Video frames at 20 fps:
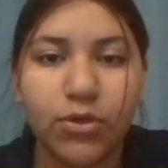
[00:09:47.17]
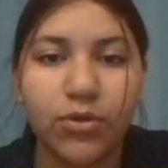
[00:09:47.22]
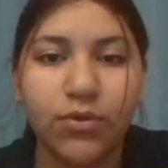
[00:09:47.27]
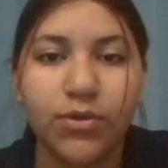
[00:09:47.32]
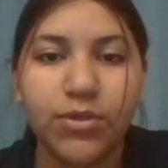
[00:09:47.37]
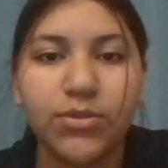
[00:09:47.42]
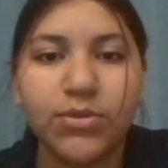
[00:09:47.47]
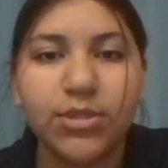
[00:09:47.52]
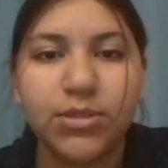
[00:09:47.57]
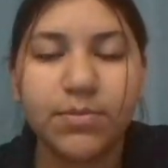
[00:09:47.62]
are
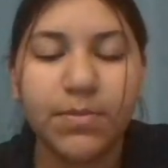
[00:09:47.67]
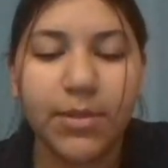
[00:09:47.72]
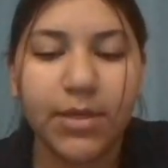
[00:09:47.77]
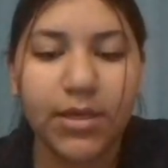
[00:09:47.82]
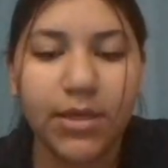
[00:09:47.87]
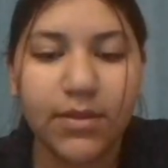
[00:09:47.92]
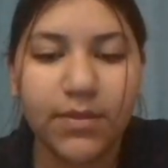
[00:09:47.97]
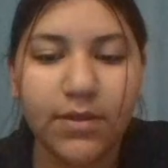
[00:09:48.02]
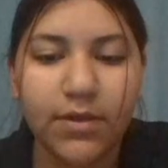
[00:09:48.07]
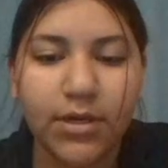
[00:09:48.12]
going to
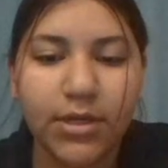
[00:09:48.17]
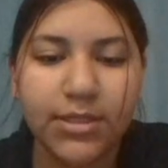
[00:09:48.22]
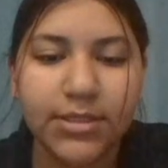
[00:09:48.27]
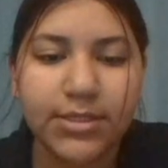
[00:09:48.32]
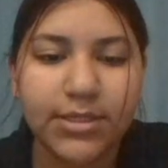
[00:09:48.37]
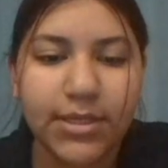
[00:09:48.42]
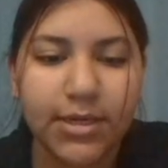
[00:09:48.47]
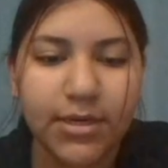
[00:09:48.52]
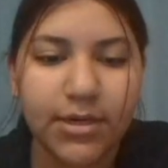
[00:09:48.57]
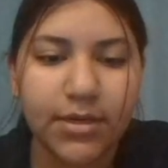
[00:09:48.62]
explain the
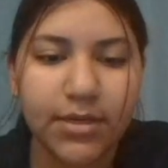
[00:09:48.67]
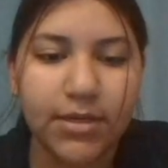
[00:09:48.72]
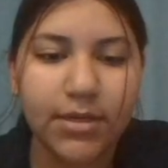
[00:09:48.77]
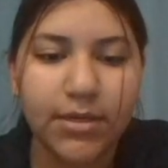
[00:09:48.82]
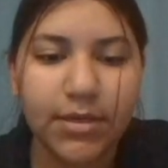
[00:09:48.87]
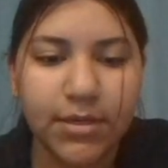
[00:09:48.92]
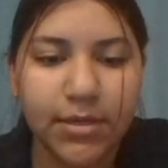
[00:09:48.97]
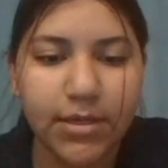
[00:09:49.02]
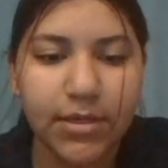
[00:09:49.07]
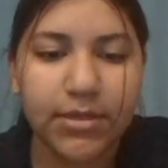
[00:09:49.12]

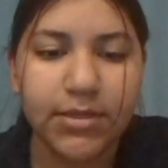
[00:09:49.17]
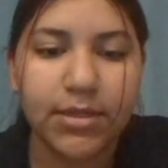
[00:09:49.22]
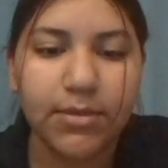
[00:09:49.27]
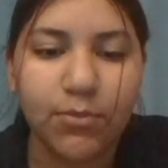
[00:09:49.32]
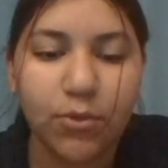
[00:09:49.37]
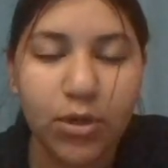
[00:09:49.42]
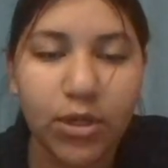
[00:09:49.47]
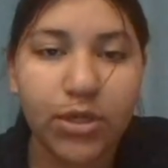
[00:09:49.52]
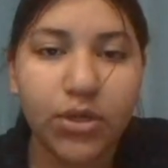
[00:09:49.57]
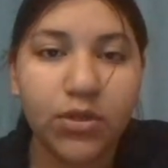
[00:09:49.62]

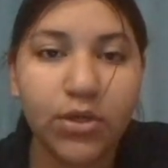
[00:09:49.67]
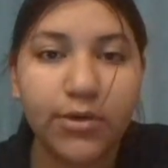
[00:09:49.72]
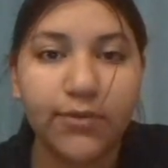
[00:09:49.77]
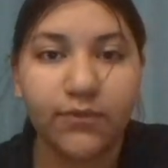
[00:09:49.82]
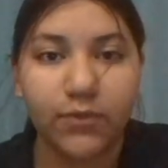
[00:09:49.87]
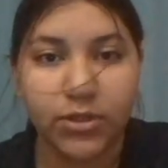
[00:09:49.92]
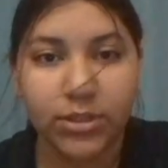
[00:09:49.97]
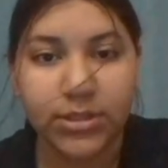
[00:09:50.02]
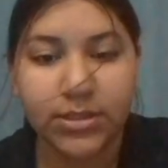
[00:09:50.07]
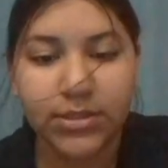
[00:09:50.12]
intermolecular
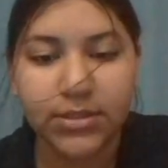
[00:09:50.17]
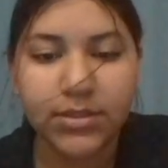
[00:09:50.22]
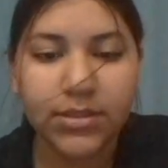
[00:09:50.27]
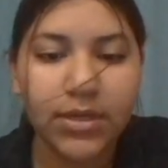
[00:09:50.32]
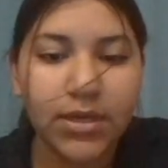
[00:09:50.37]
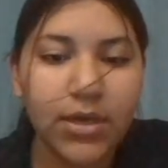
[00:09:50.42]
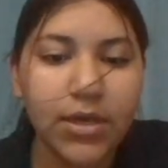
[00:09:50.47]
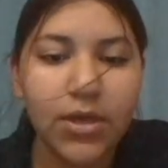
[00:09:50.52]
forces.